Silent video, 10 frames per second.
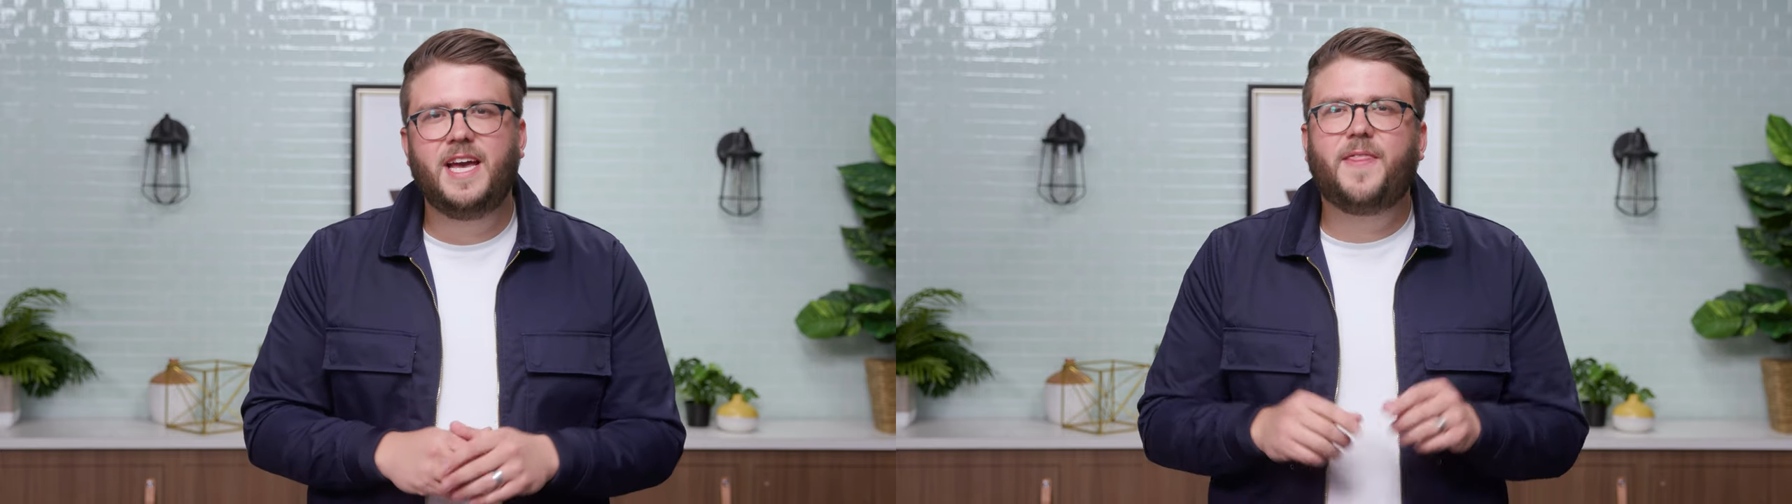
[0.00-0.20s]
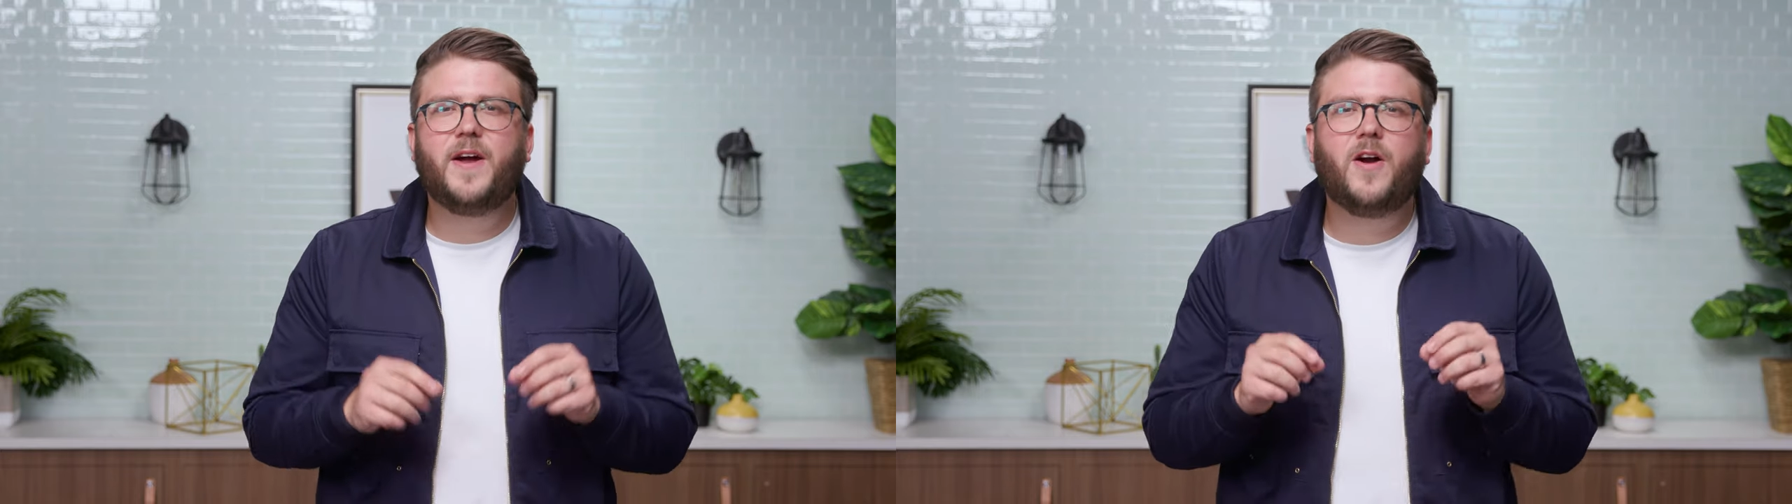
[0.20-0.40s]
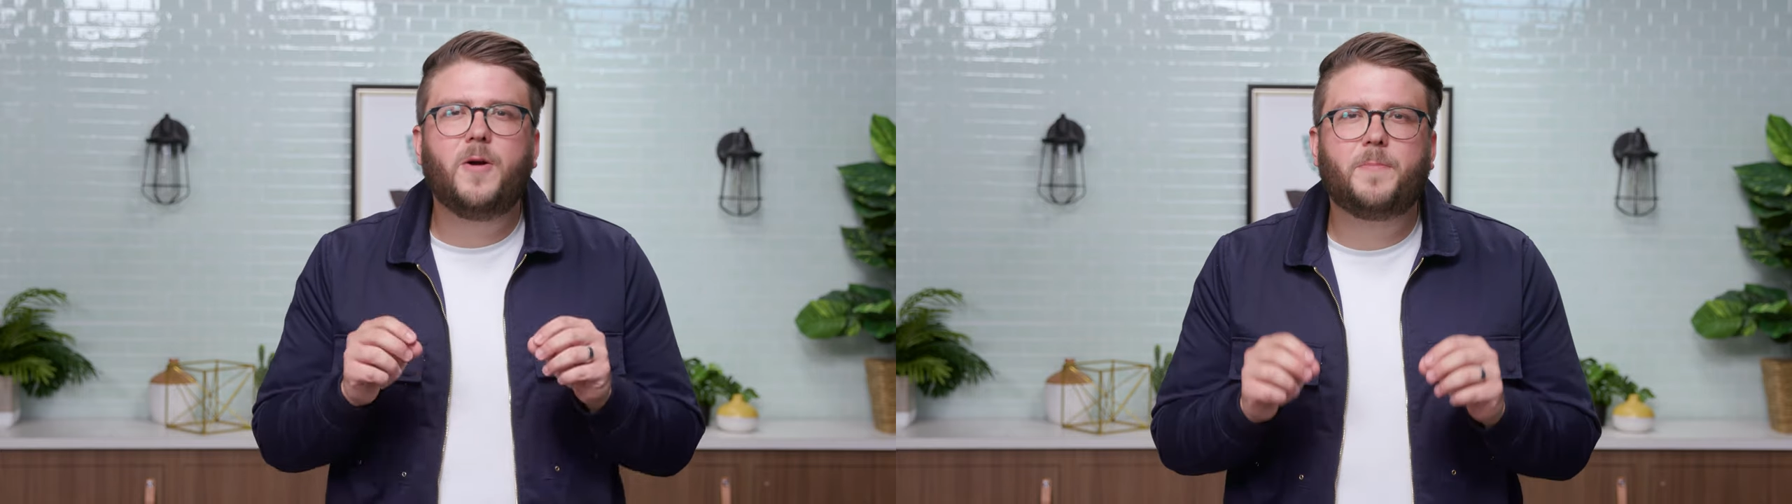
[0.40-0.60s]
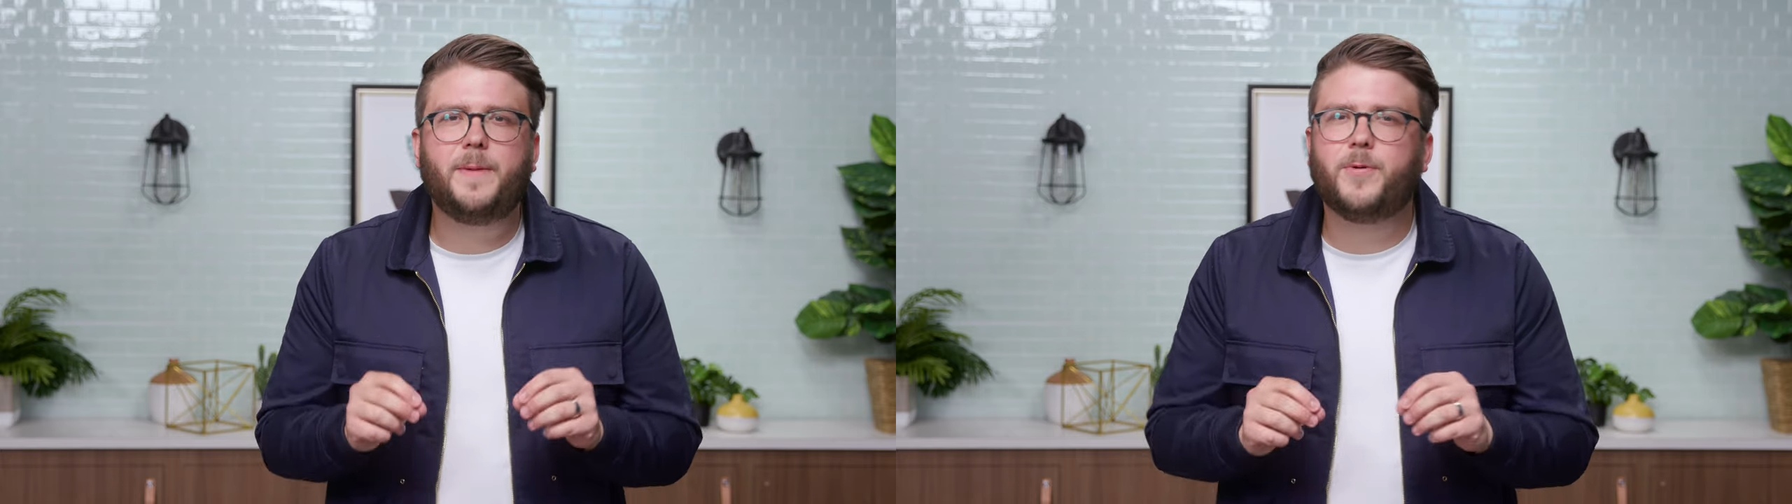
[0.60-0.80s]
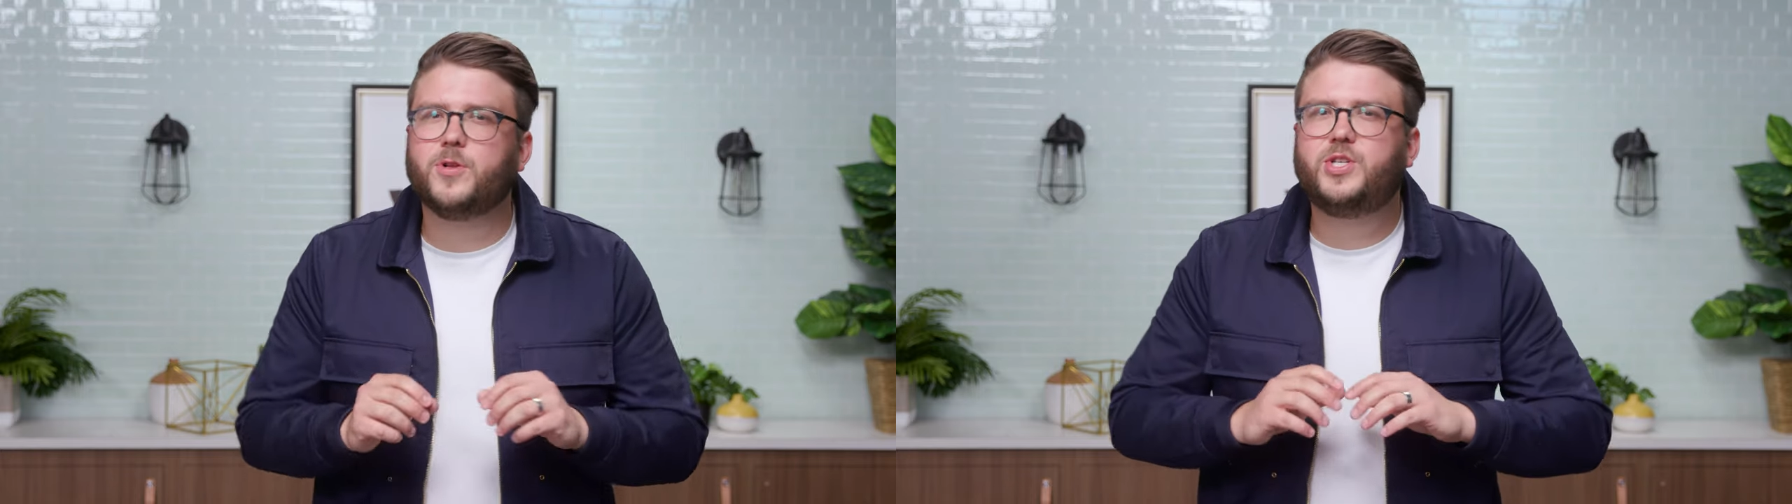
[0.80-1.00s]
There are
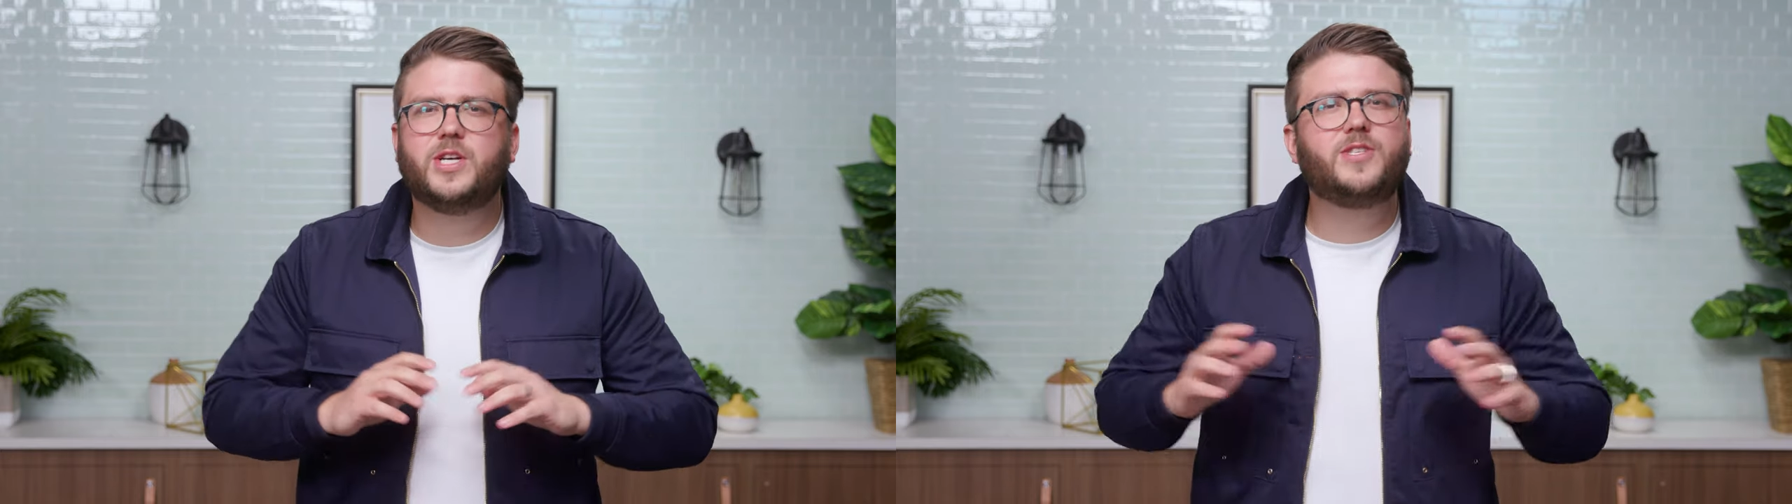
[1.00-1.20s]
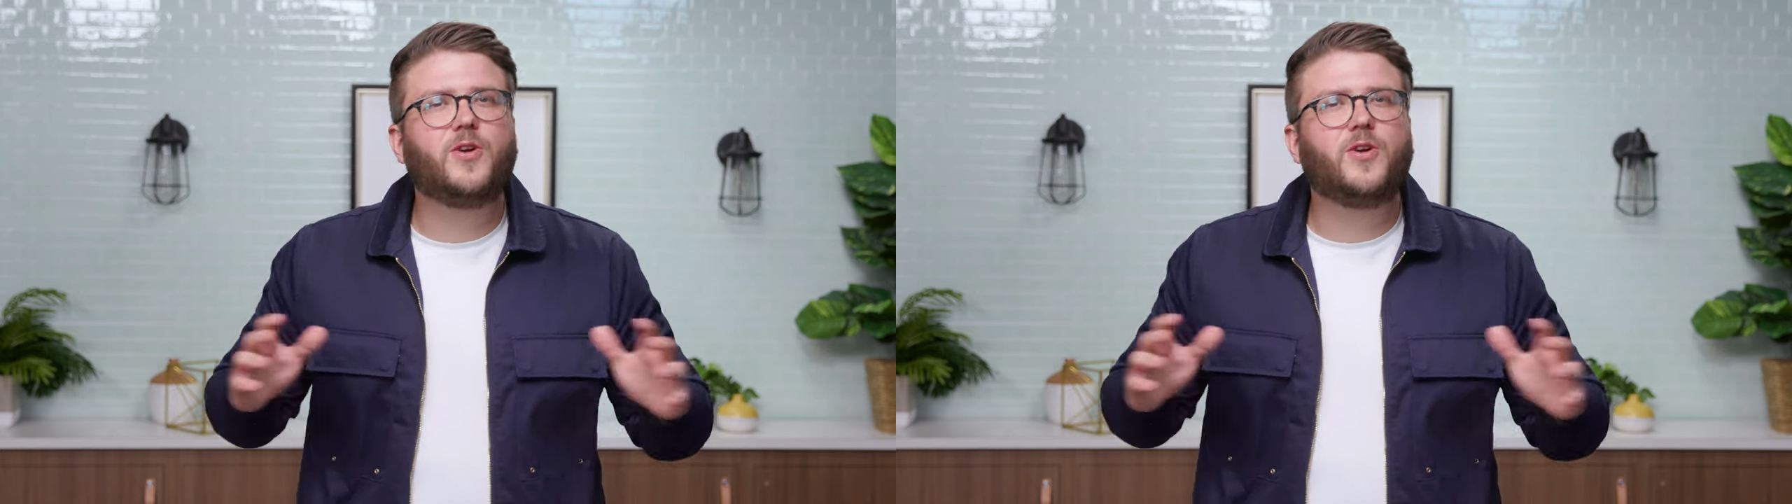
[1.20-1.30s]
people just